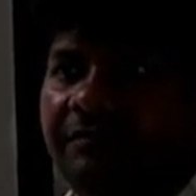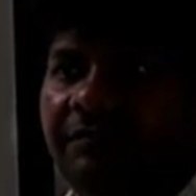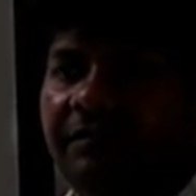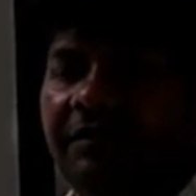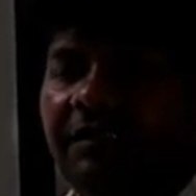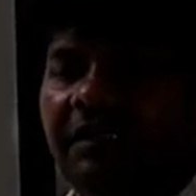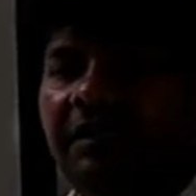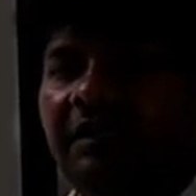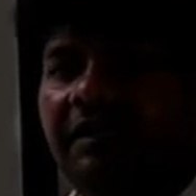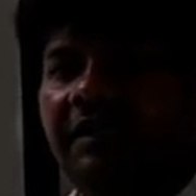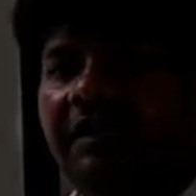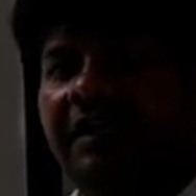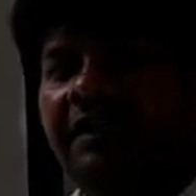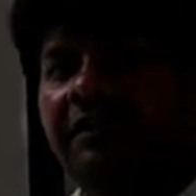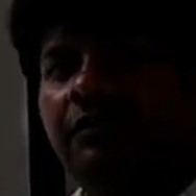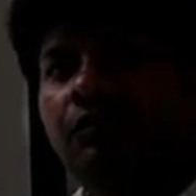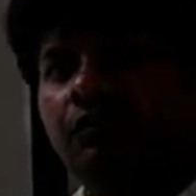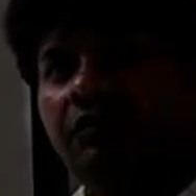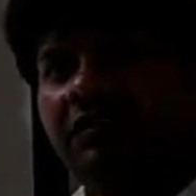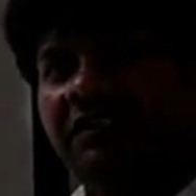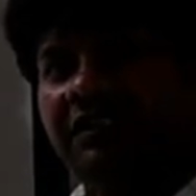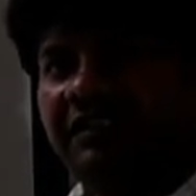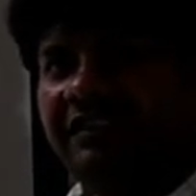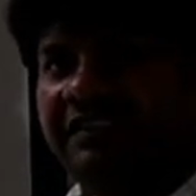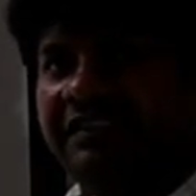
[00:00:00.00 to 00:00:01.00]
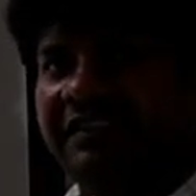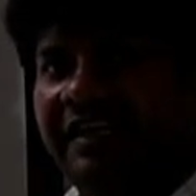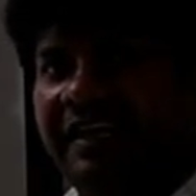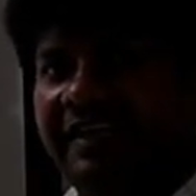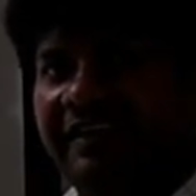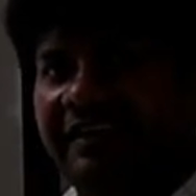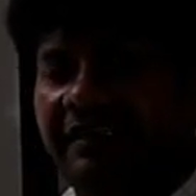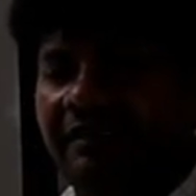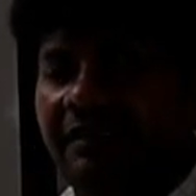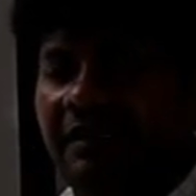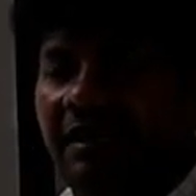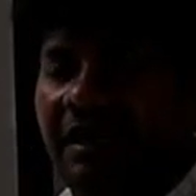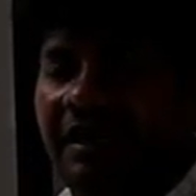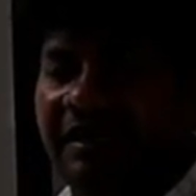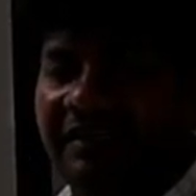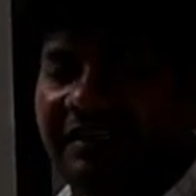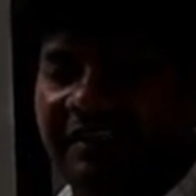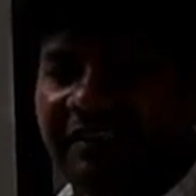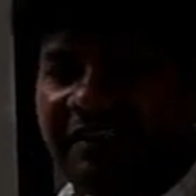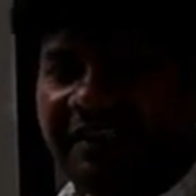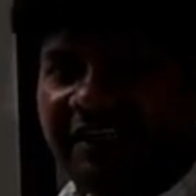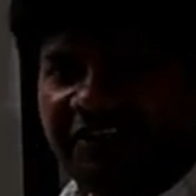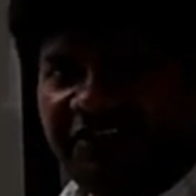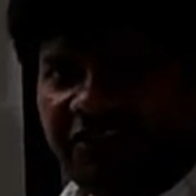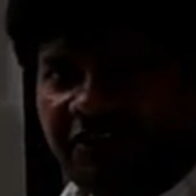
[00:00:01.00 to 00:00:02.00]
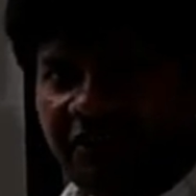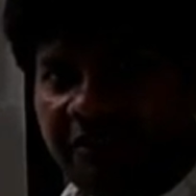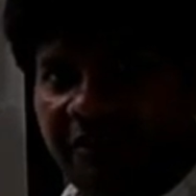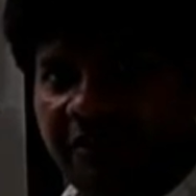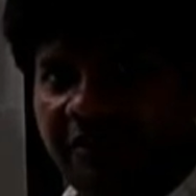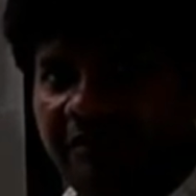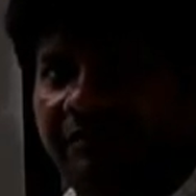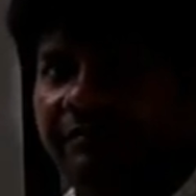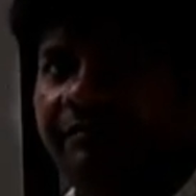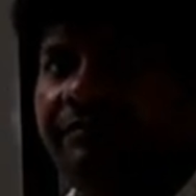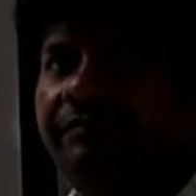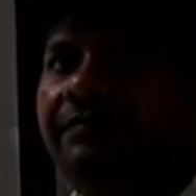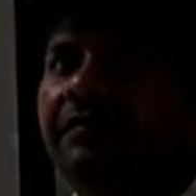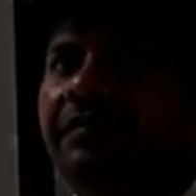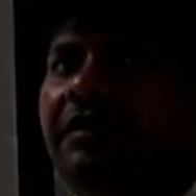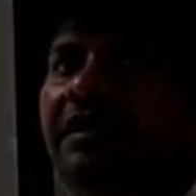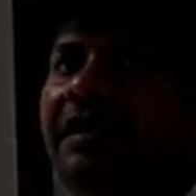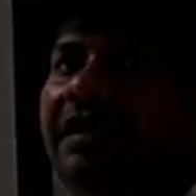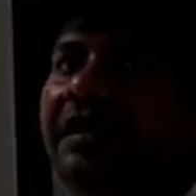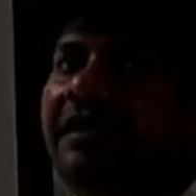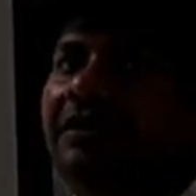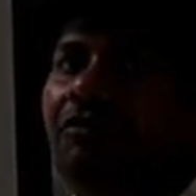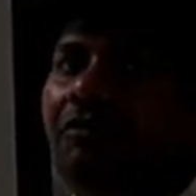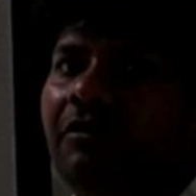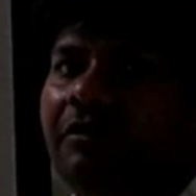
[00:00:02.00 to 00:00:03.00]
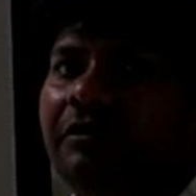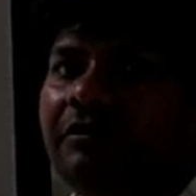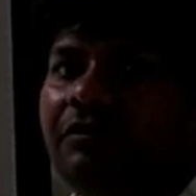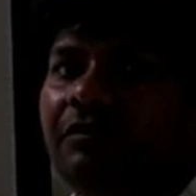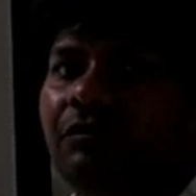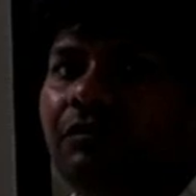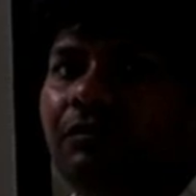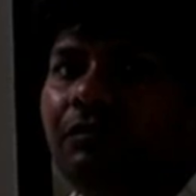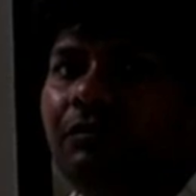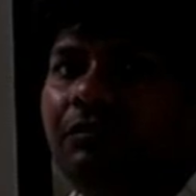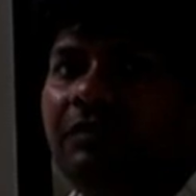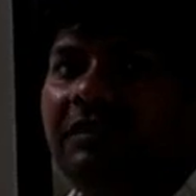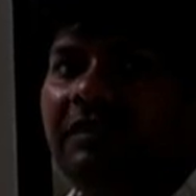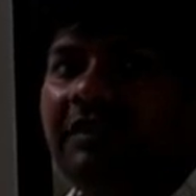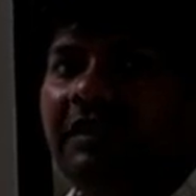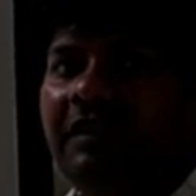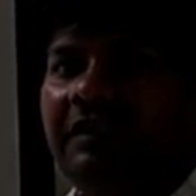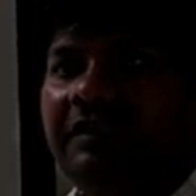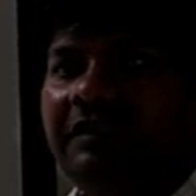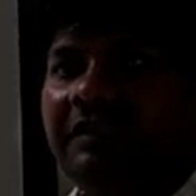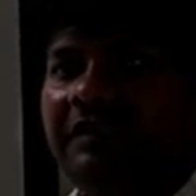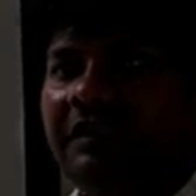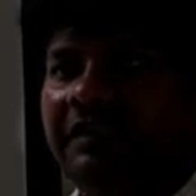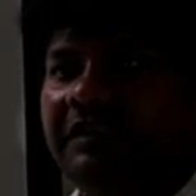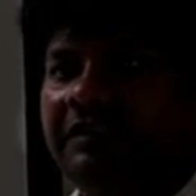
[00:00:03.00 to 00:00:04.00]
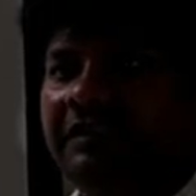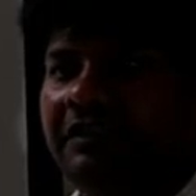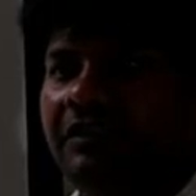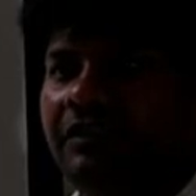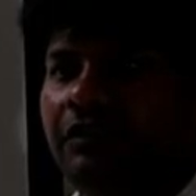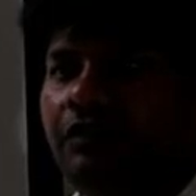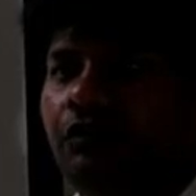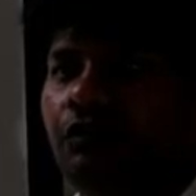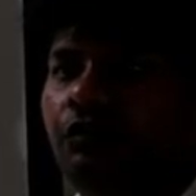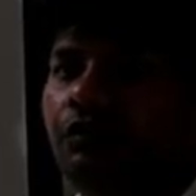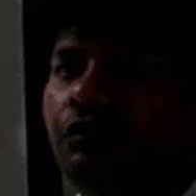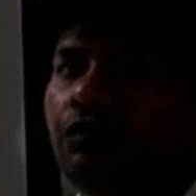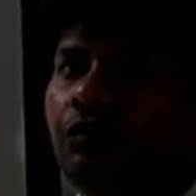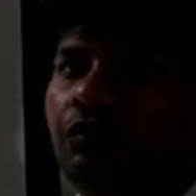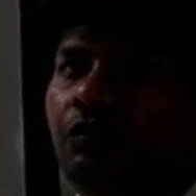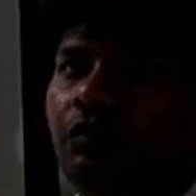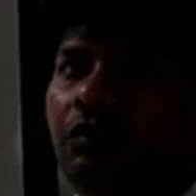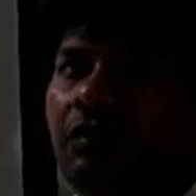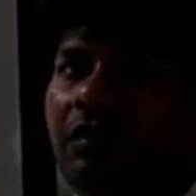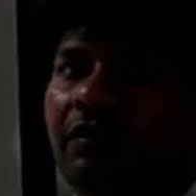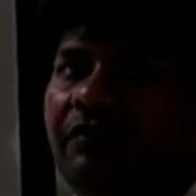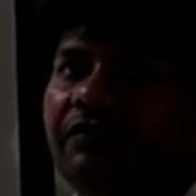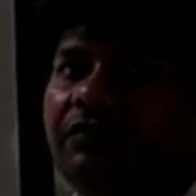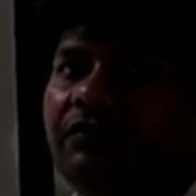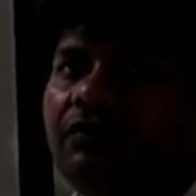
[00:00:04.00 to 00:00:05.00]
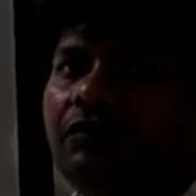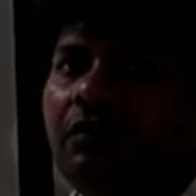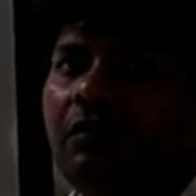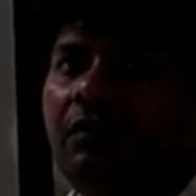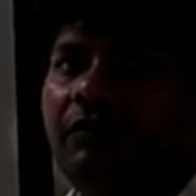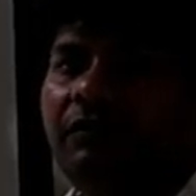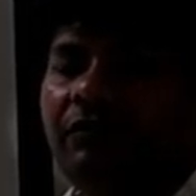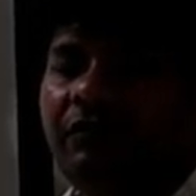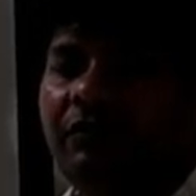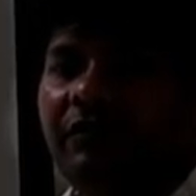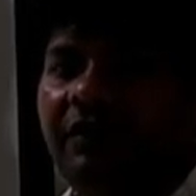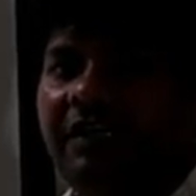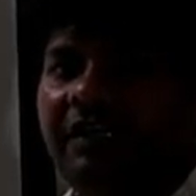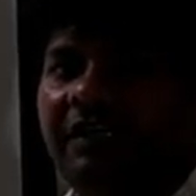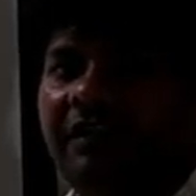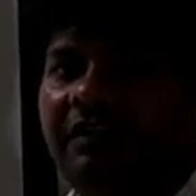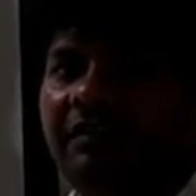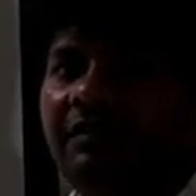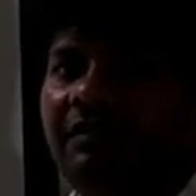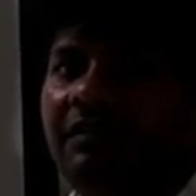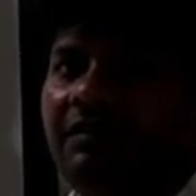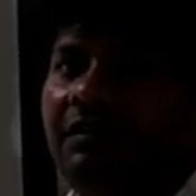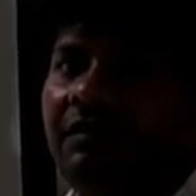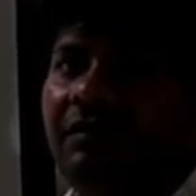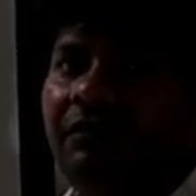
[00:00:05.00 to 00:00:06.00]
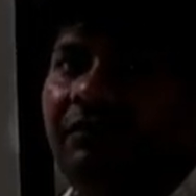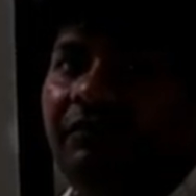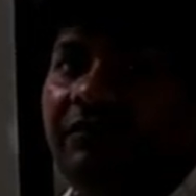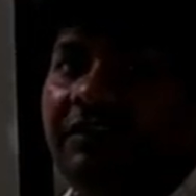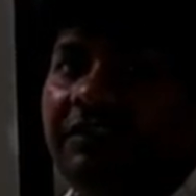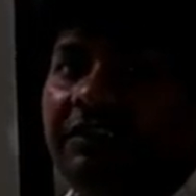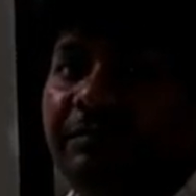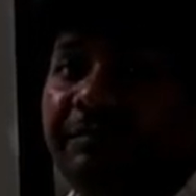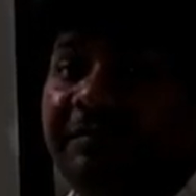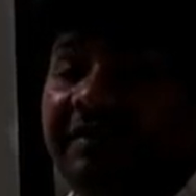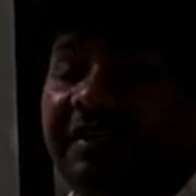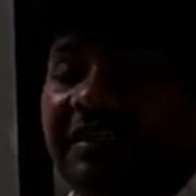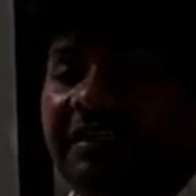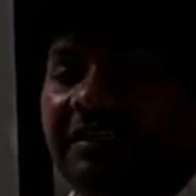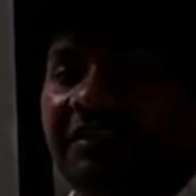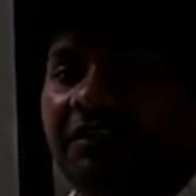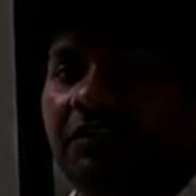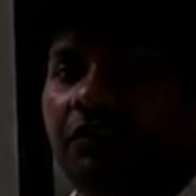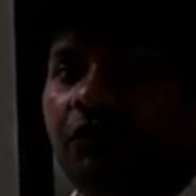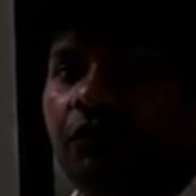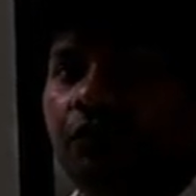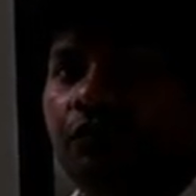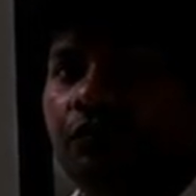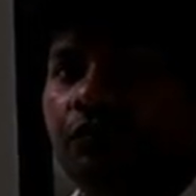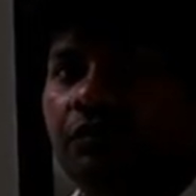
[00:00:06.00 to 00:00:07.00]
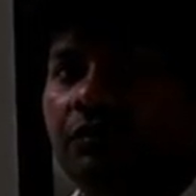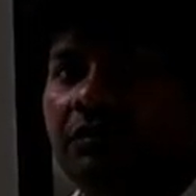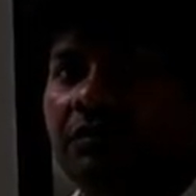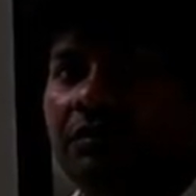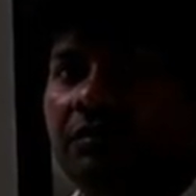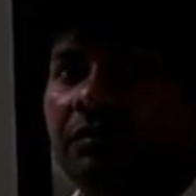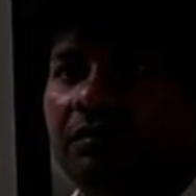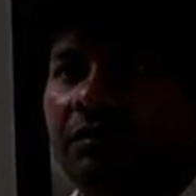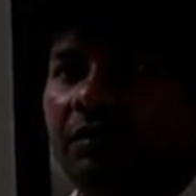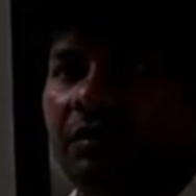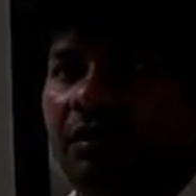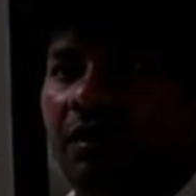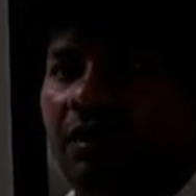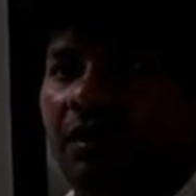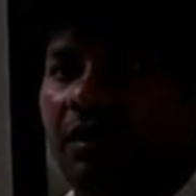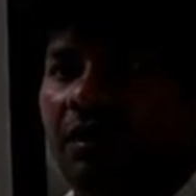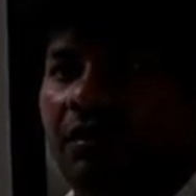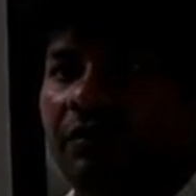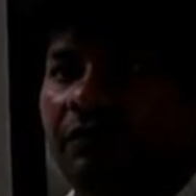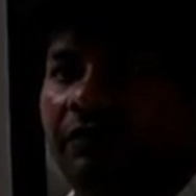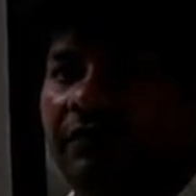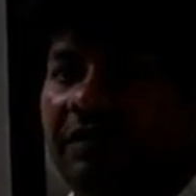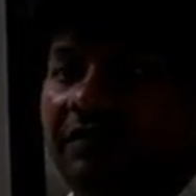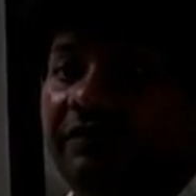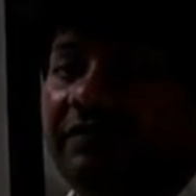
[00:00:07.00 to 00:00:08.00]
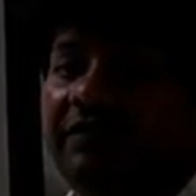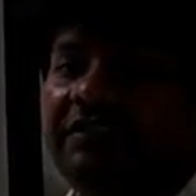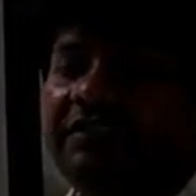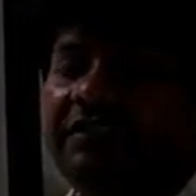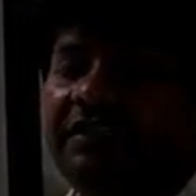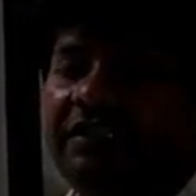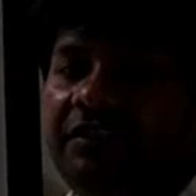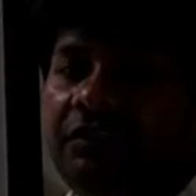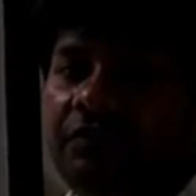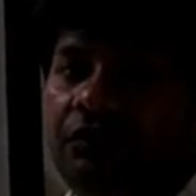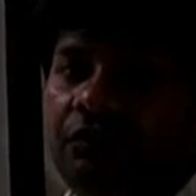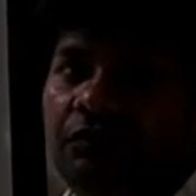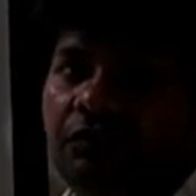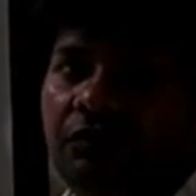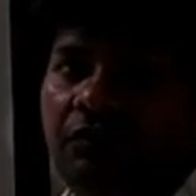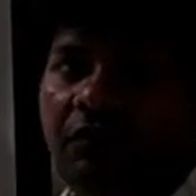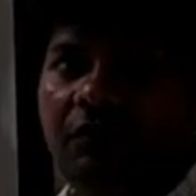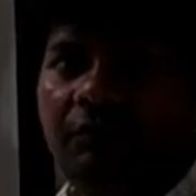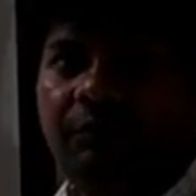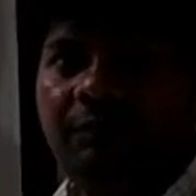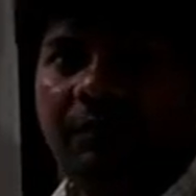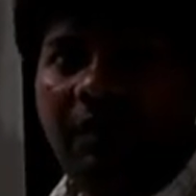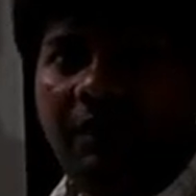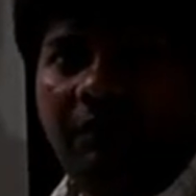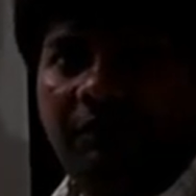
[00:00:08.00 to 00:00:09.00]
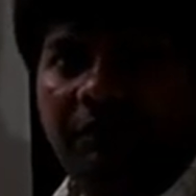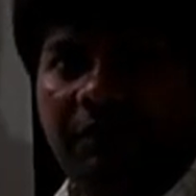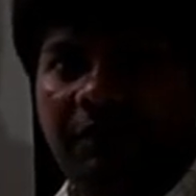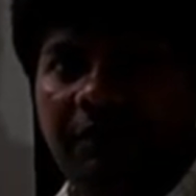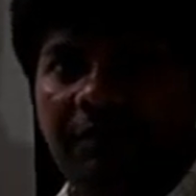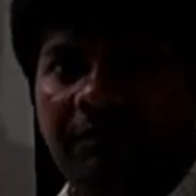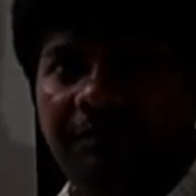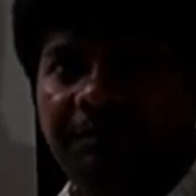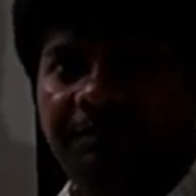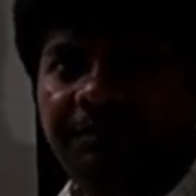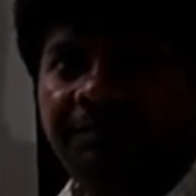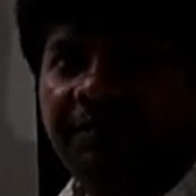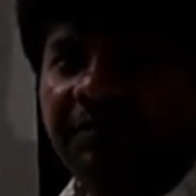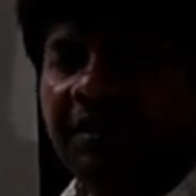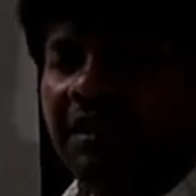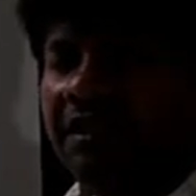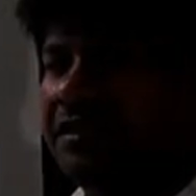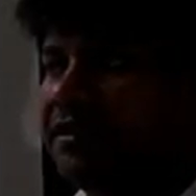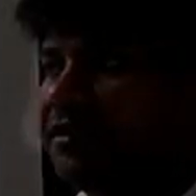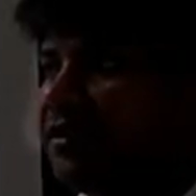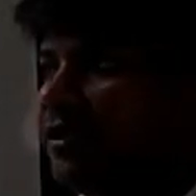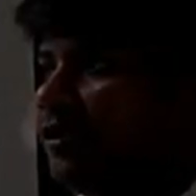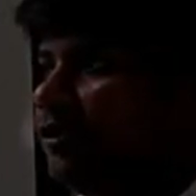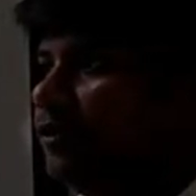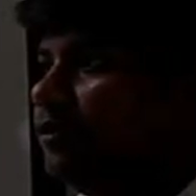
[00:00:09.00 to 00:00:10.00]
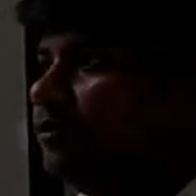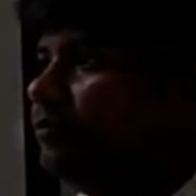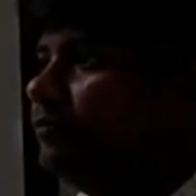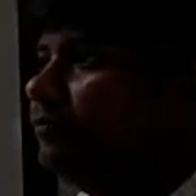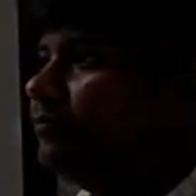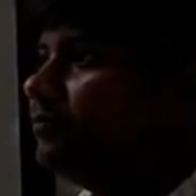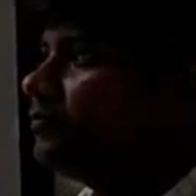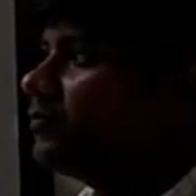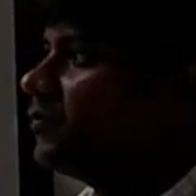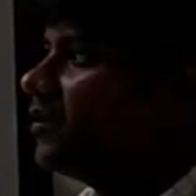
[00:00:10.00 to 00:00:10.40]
the SOC design and architecture, and also there is a huge role of software which makes use of efficient use of power. So